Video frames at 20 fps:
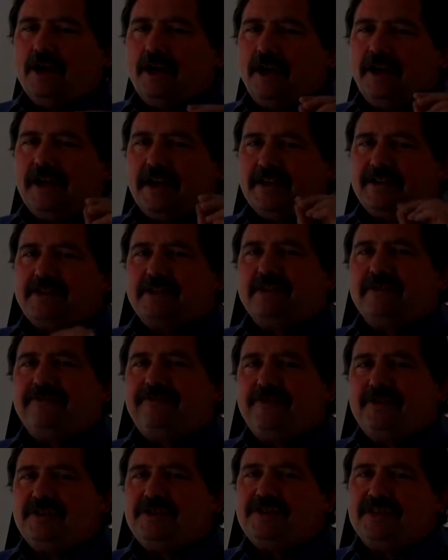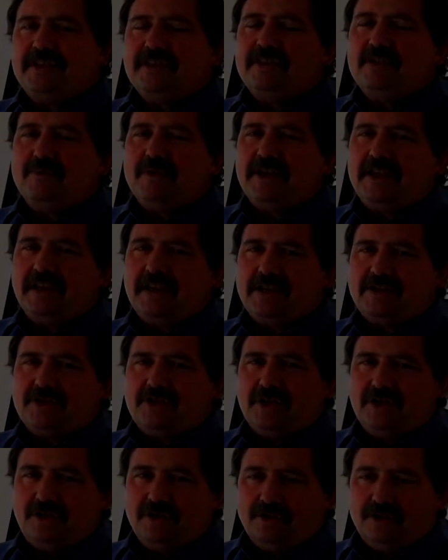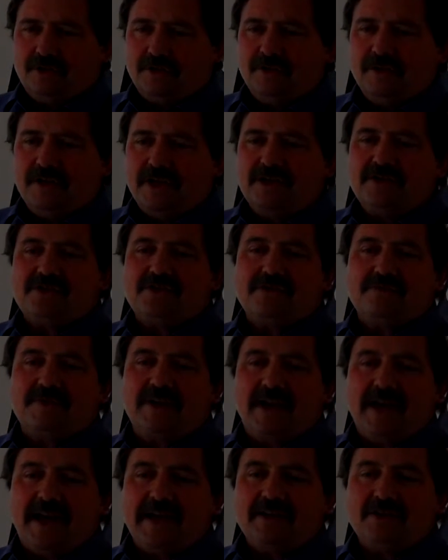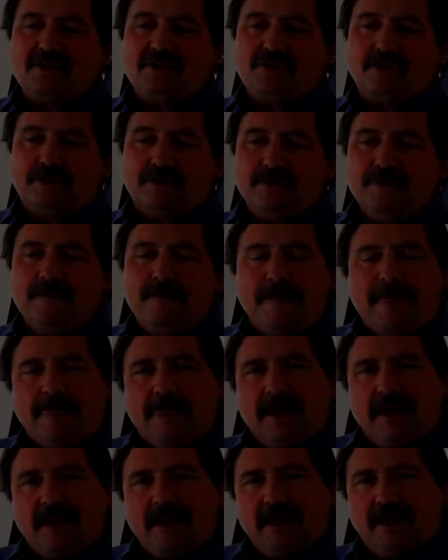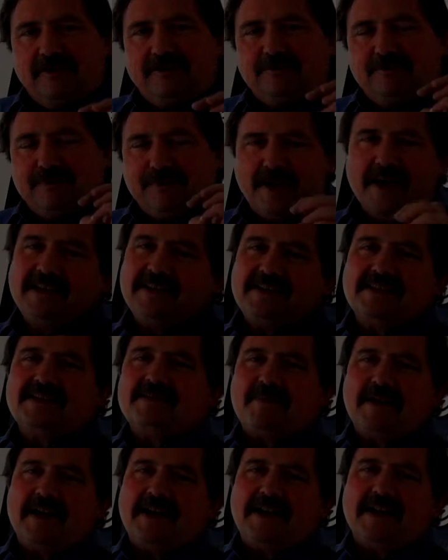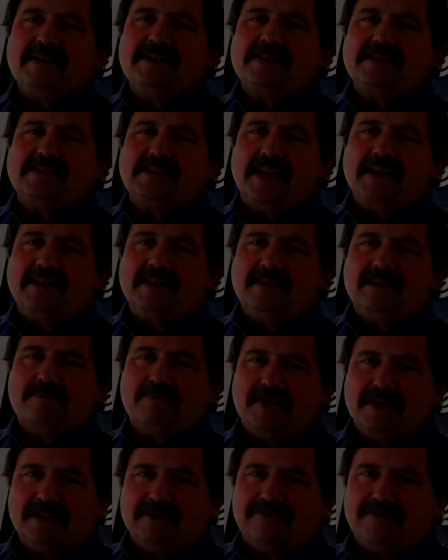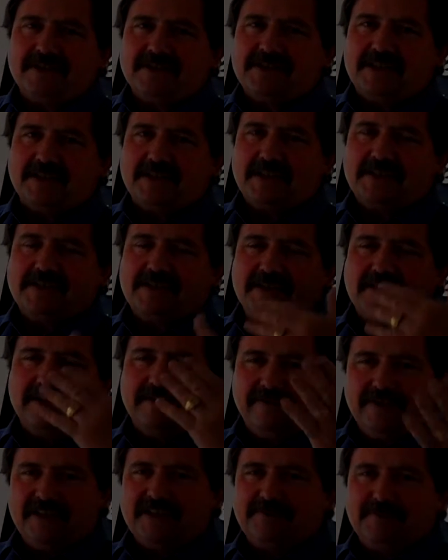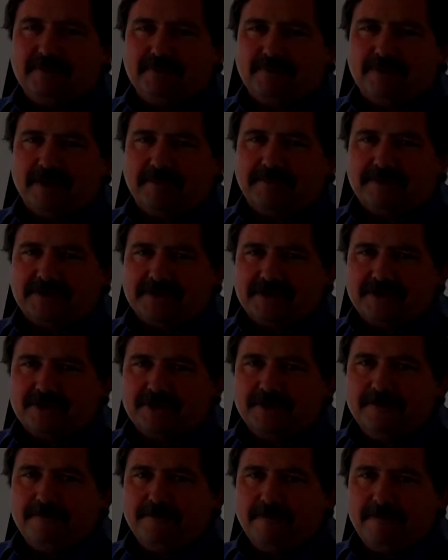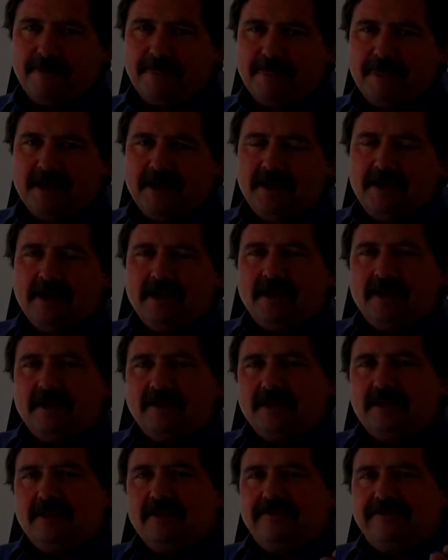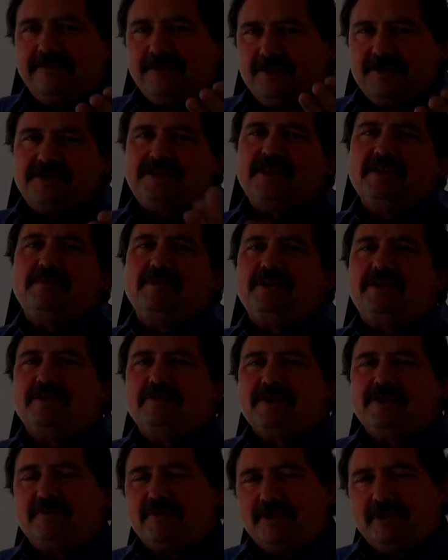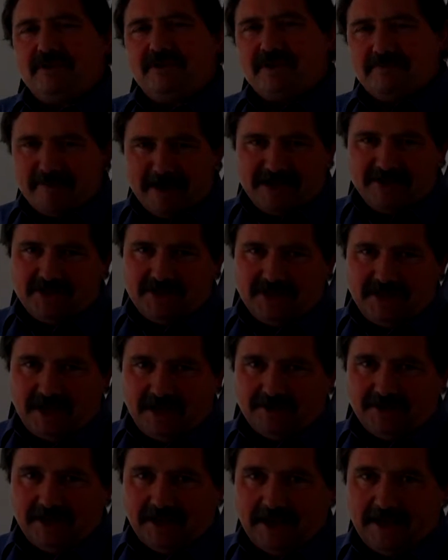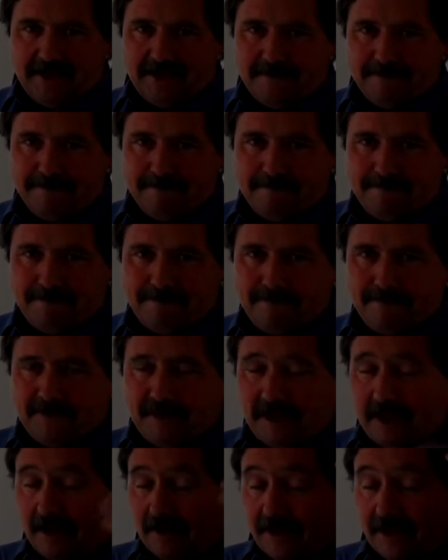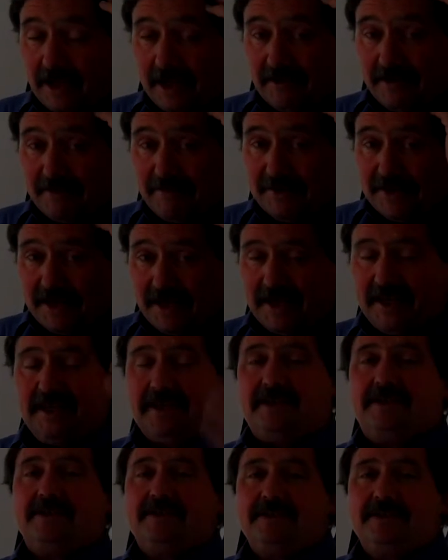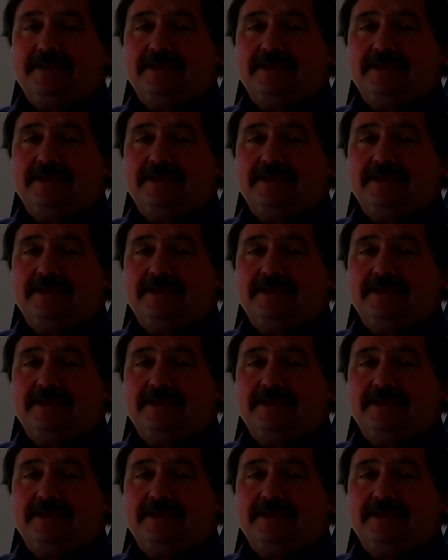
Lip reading: Okay, so the first thing that we can actually do is to relate to, if price is about understanding the benefits and that's the investment proposition, then the first thing we do is we use a magic calculator. Calculator up in the head.